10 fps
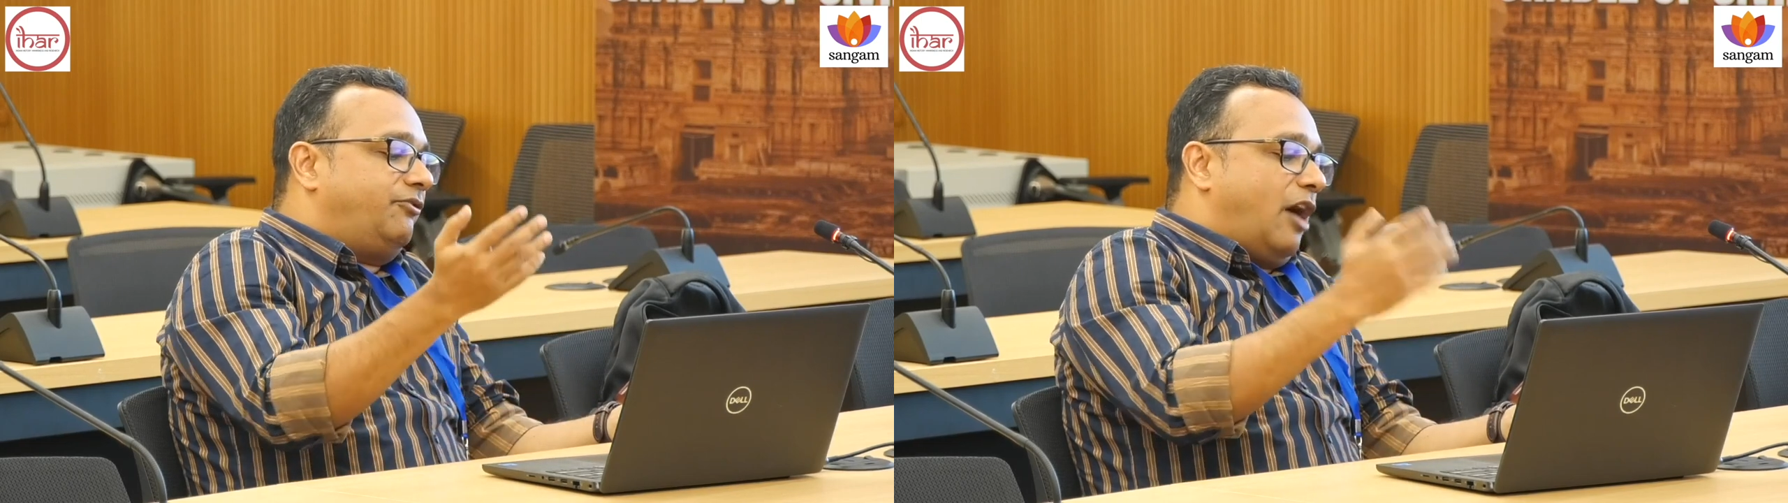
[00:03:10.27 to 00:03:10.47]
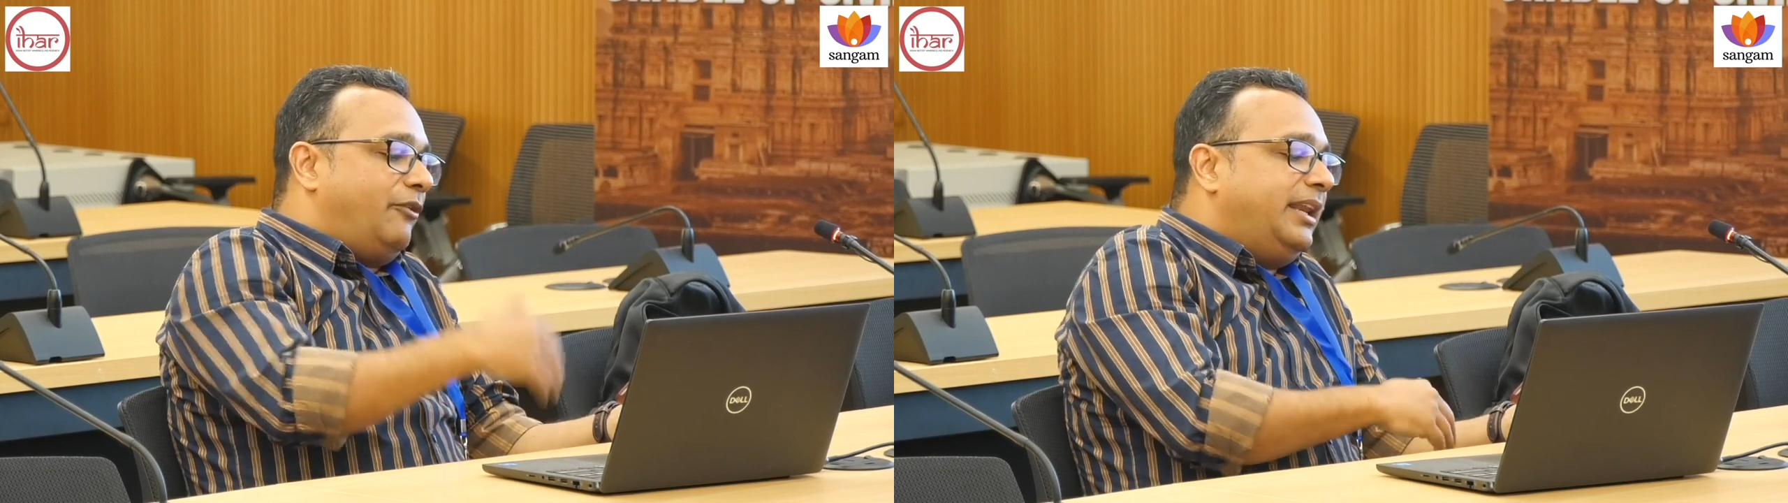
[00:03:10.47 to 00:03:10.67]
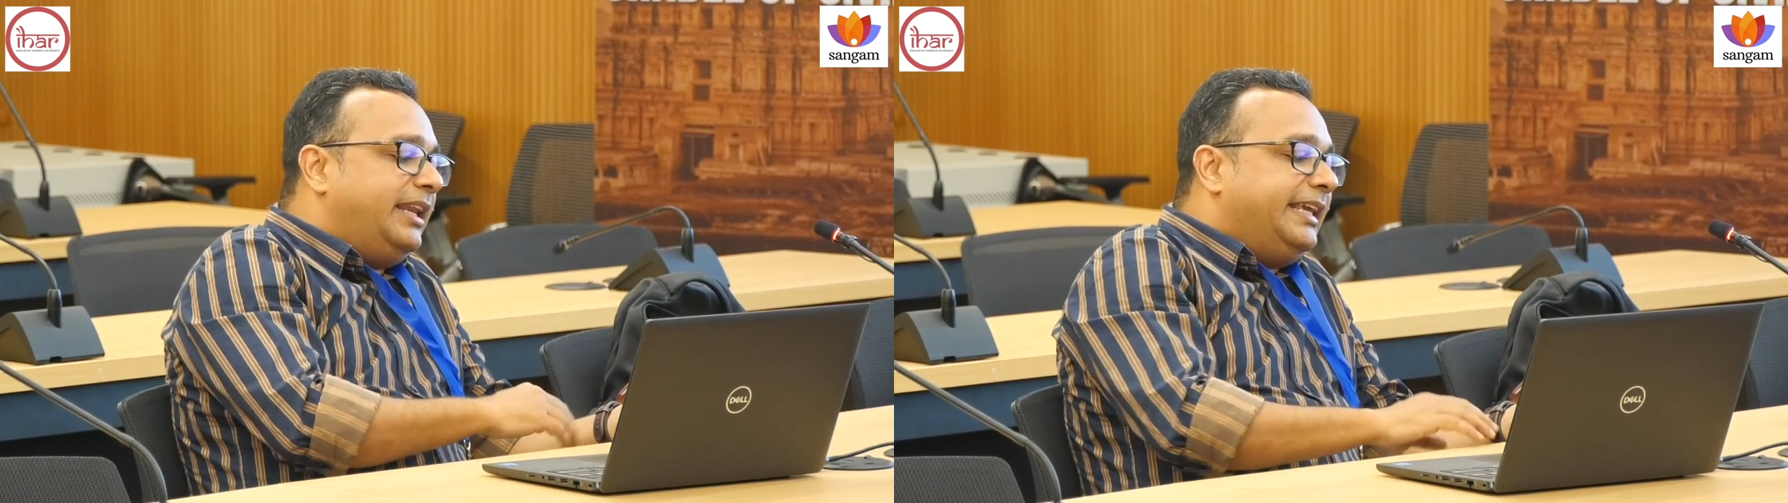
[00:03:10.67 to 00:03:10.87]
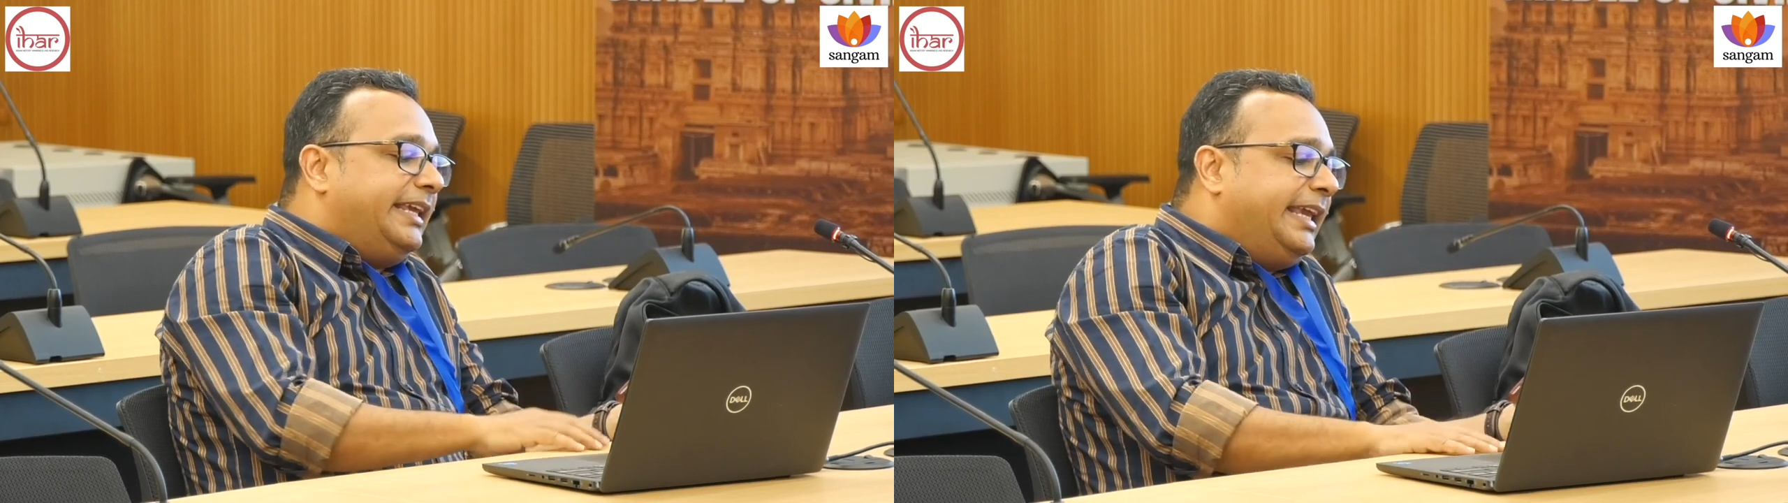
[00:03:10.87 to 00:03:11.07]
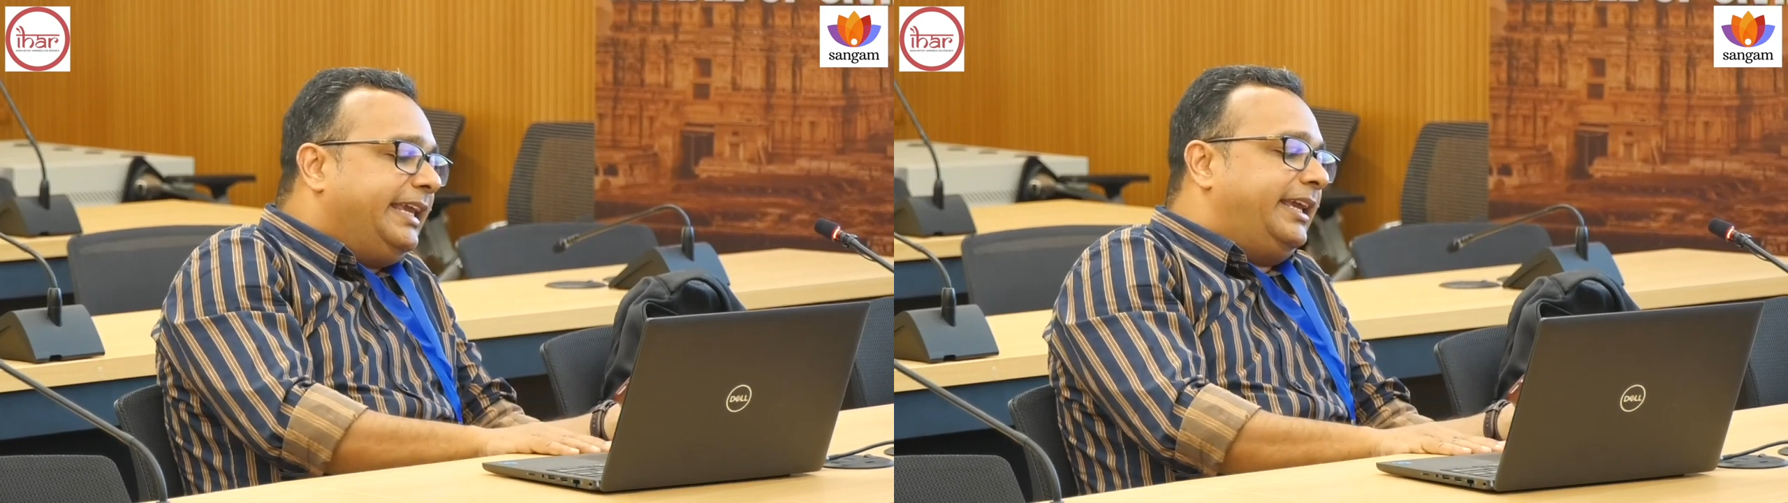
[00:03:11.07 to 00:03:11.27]
vowel
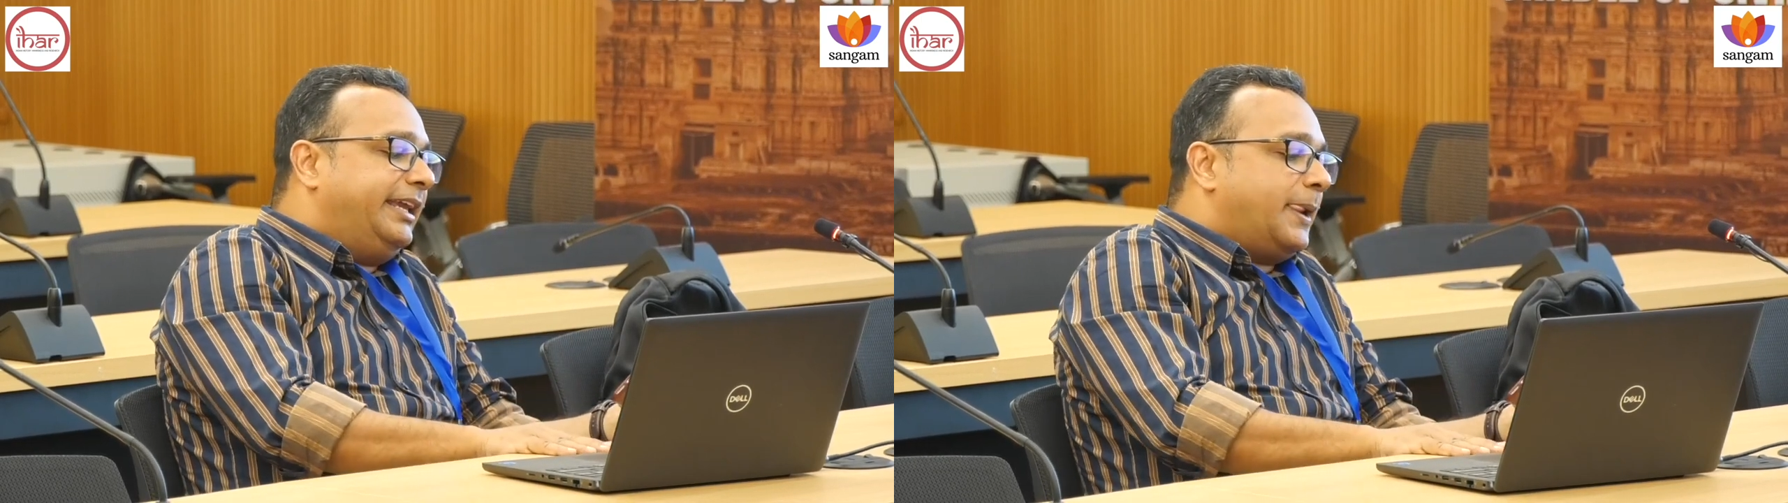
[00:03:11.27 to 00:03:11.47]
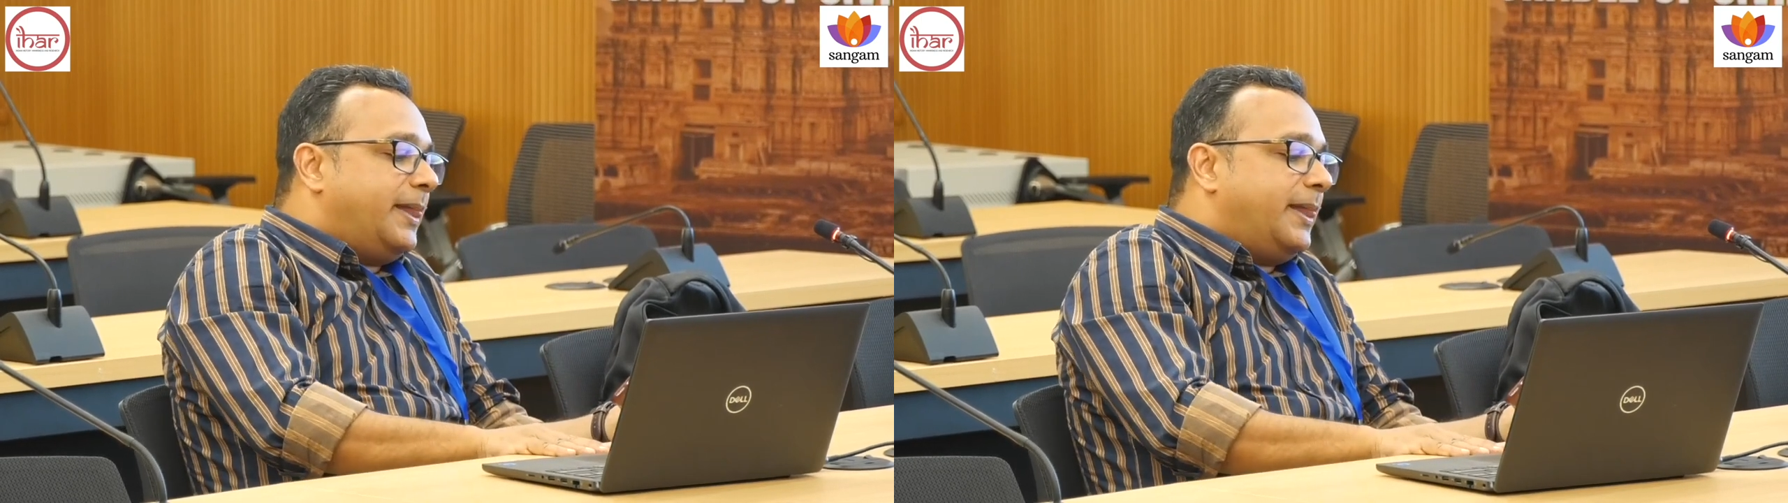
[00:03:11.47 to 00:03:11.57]
E,